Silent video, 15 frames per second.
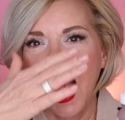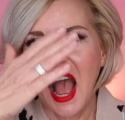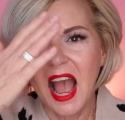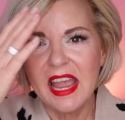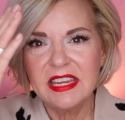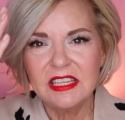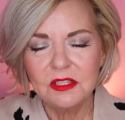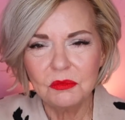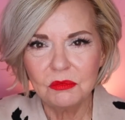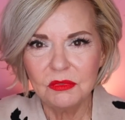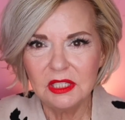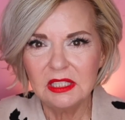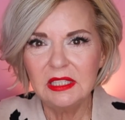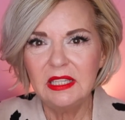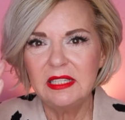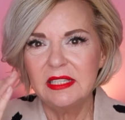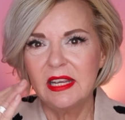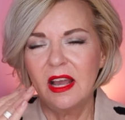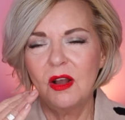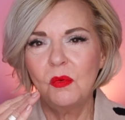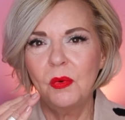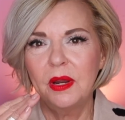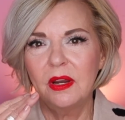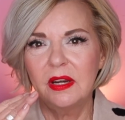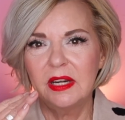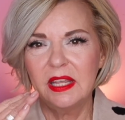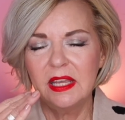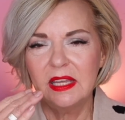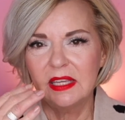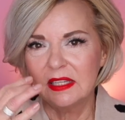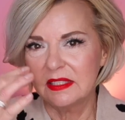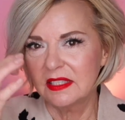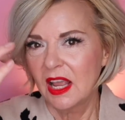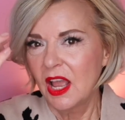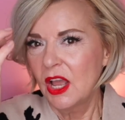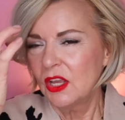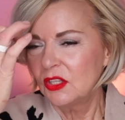I can really tell where it is.